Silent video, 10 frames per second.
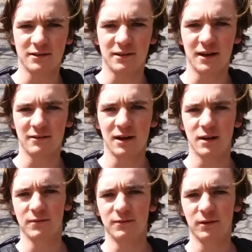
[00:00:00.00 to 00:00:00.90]
rid
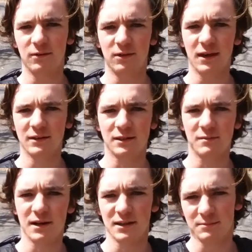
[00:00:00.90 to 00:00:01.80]
of a few things and
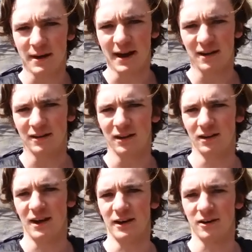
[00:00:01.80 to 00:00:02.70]
make this pack a little
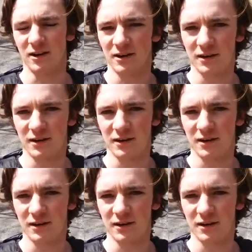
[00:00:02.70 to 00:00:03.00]
lighter.